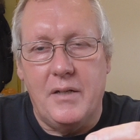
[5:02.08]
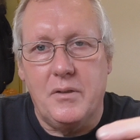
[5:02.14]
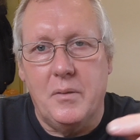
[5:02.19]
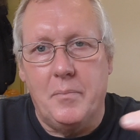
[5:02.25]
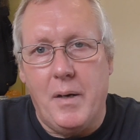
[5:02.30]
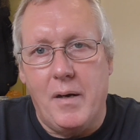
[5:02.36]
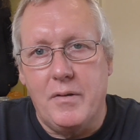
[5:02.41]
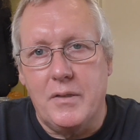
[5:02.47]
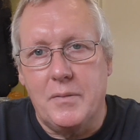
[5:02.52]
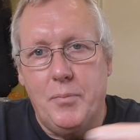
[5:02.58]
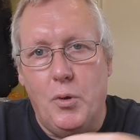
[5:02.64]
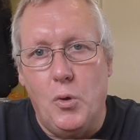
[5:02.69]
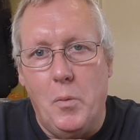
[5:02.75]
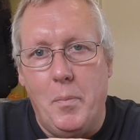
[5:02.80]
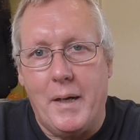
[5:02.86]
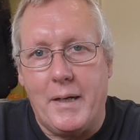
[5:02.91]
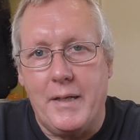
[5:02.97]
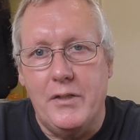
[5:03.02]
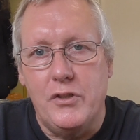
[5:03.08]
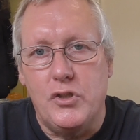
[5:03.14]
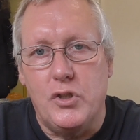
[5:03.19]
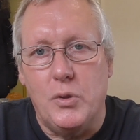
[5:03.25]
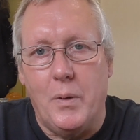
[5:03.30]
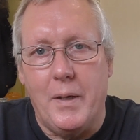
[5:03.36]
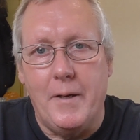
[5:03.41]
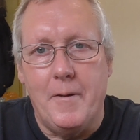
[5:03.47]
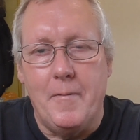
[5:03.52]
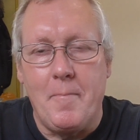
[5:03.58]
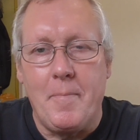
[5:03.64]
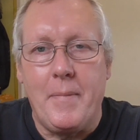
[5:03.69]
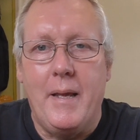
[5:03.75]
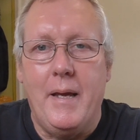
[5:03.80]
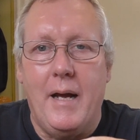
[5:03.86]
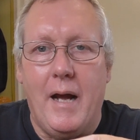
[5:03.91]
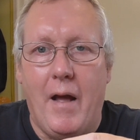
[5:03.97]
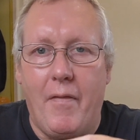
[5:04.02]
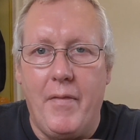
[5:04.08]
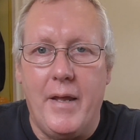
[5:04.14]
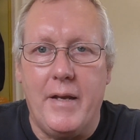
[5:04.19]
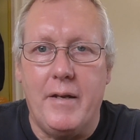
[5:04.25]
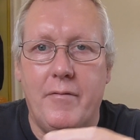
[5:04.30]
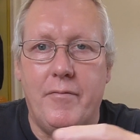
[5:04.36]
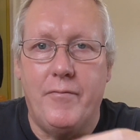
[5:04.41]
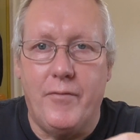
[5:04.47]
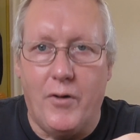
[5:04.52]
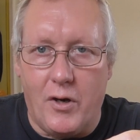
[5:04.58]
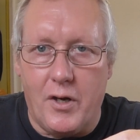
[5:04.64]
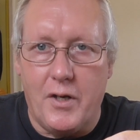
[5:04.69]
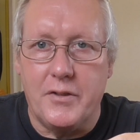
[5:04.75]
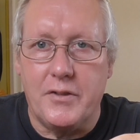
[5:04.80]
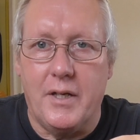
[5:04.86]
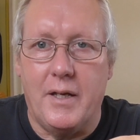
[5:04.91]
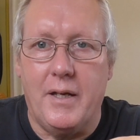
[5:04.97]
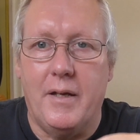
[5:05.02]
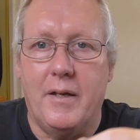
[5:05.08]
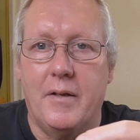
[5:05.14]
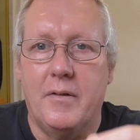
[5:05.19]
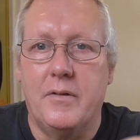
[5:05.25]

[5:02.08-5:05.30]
actual barrel is pulled back into it, and then it fires it.